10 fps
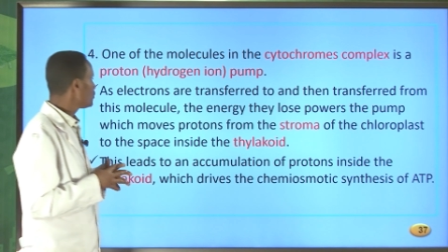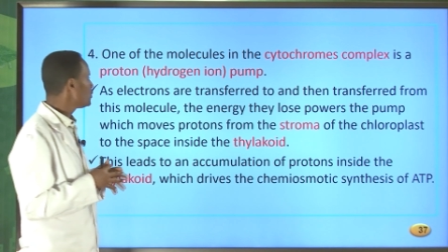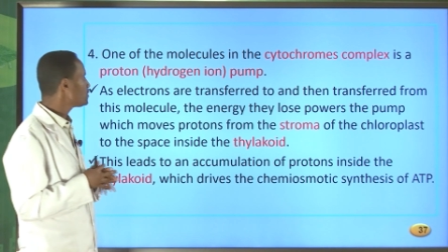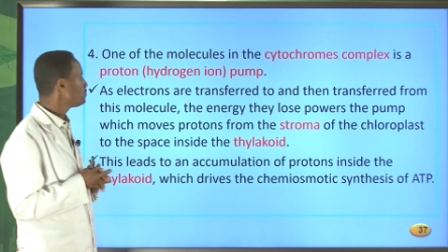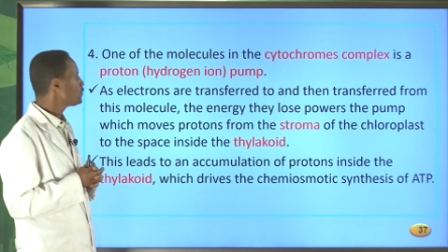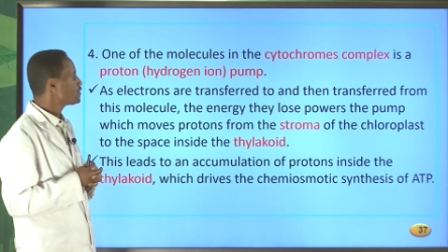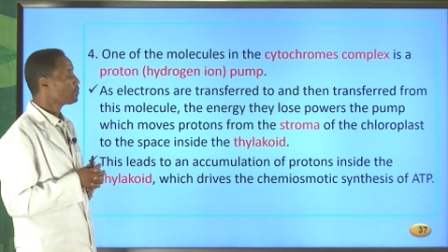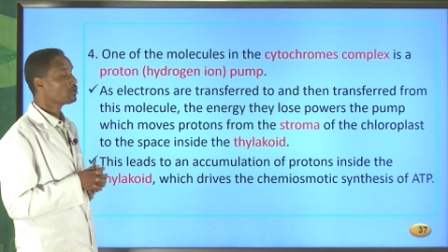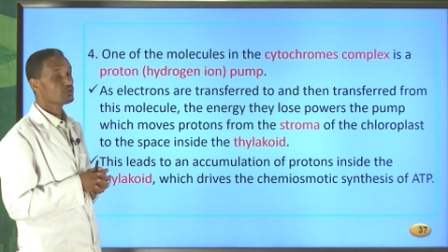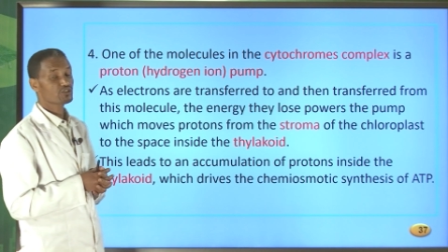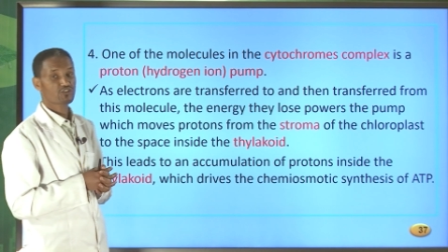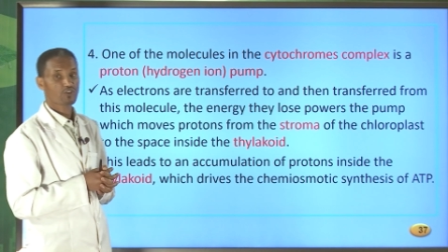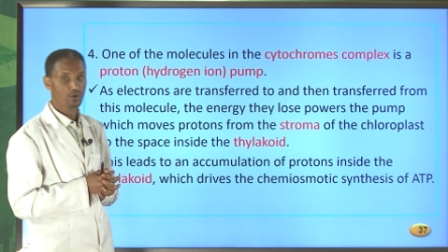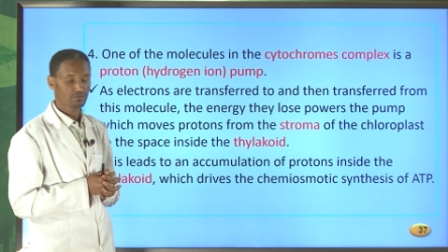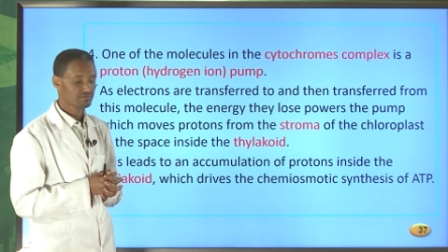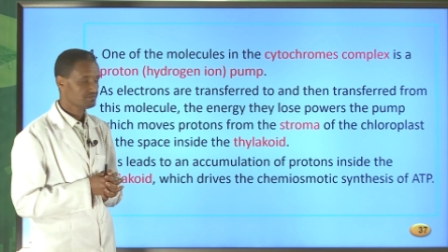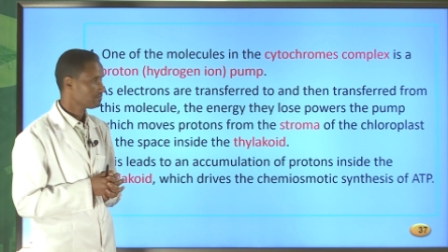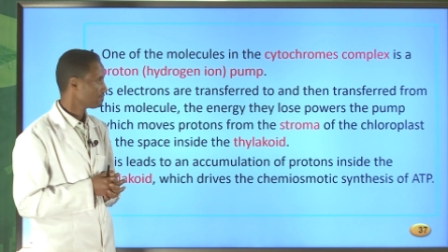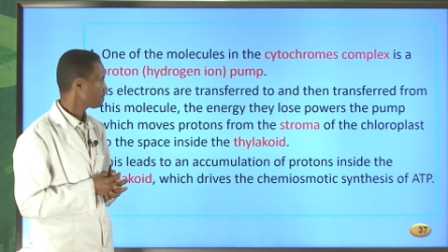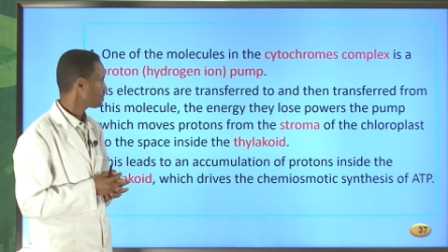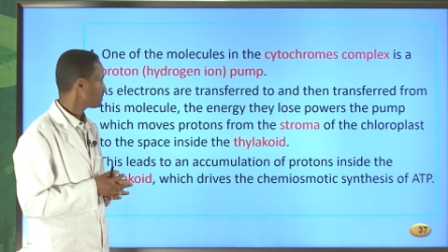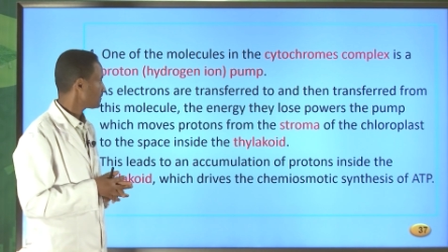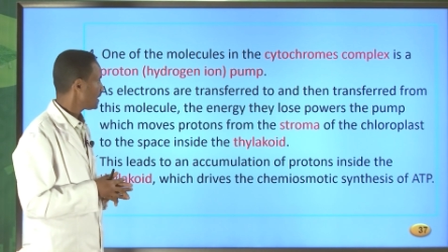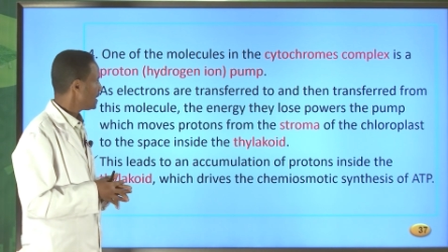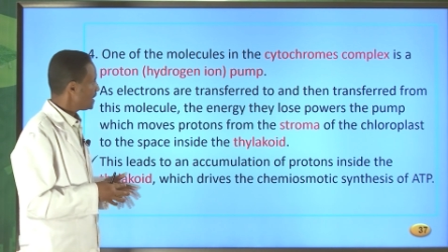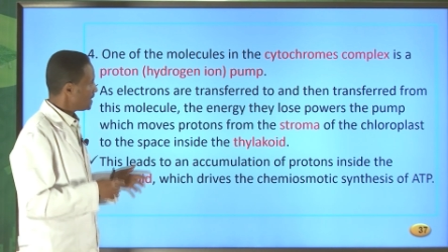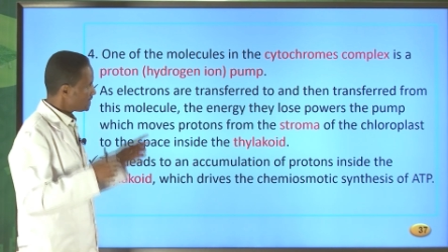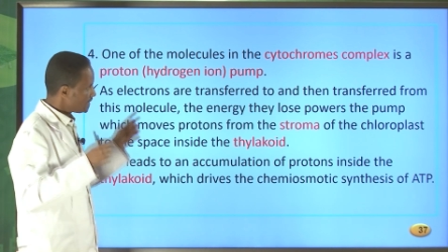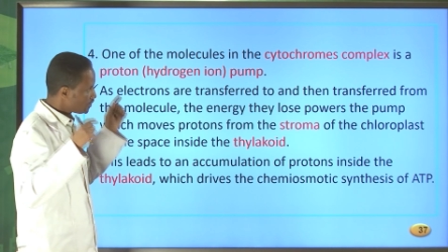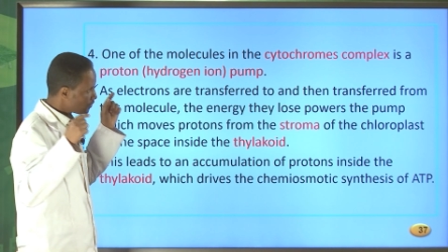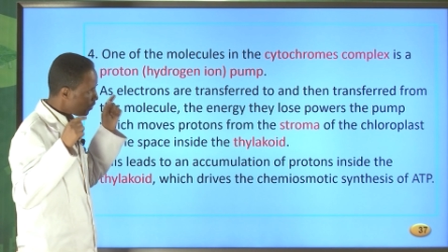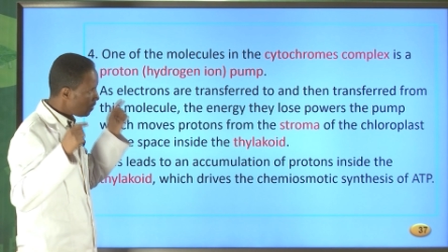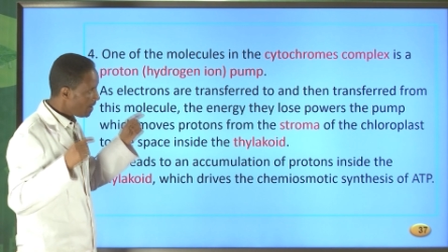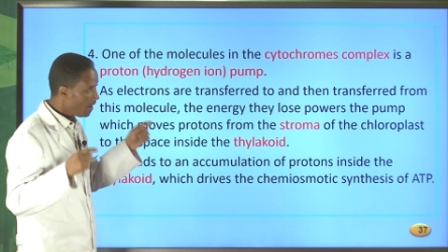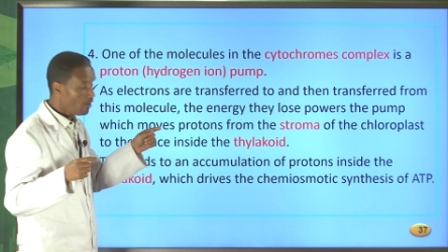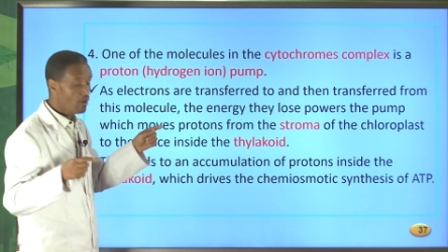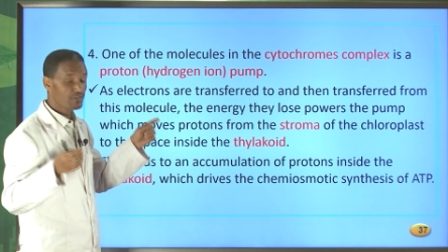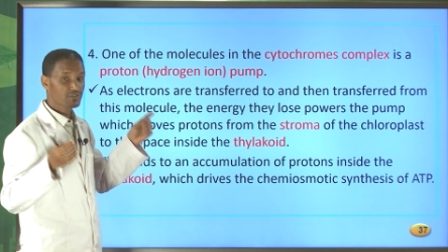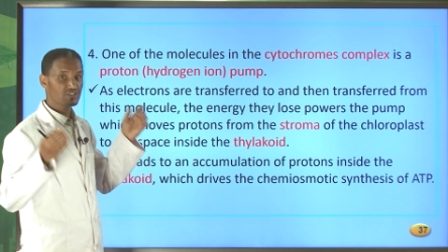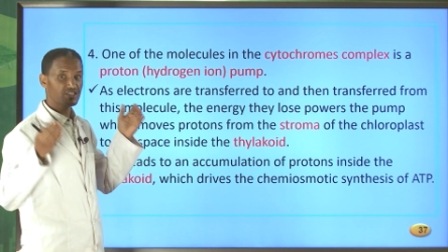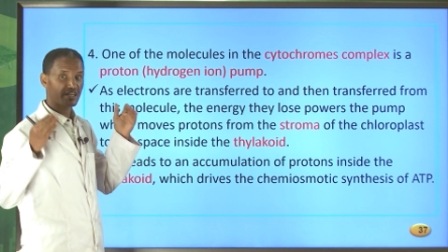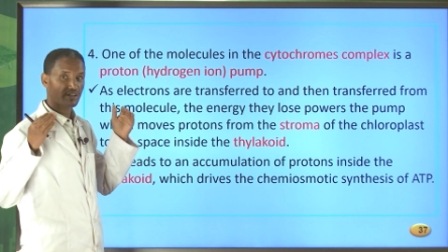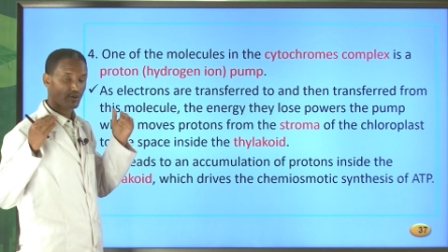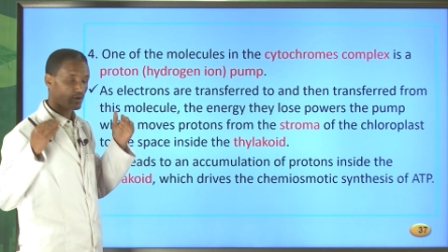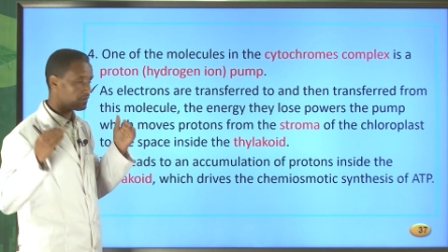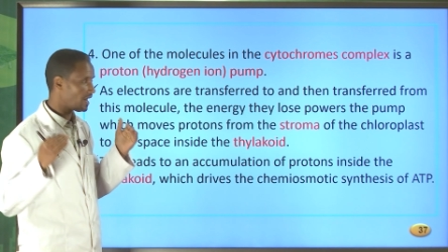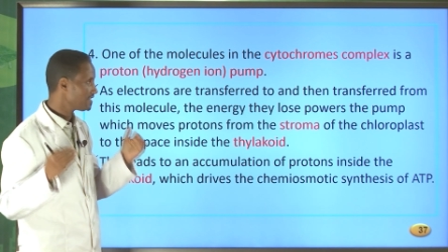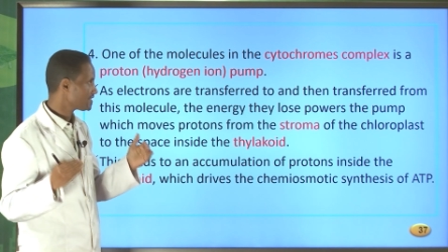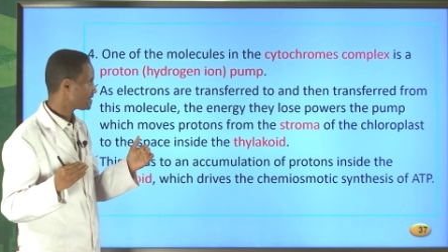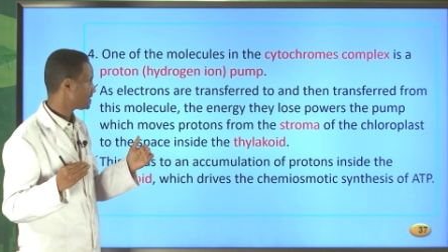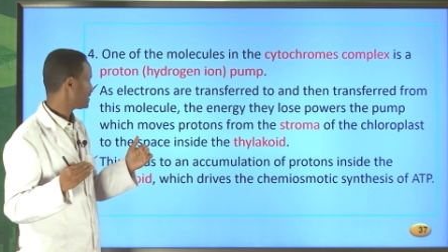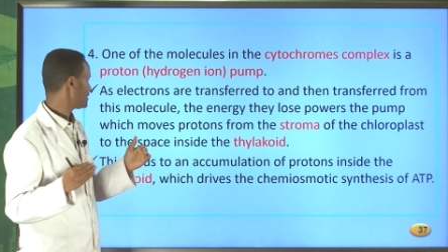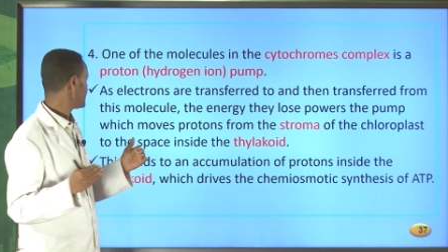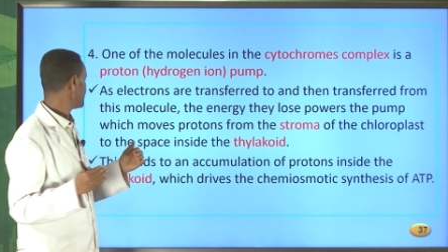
which moves protons from the stroma of the chloroplast